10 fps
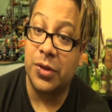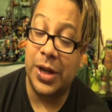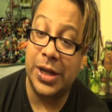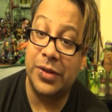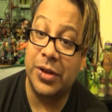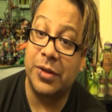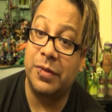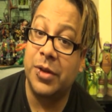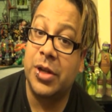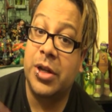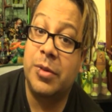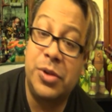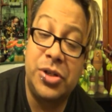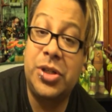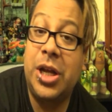So like I said,
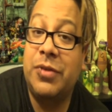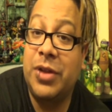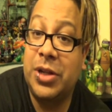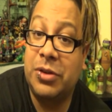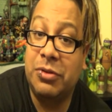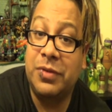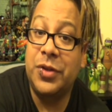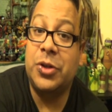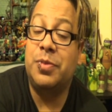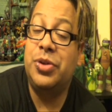push like if you like this review.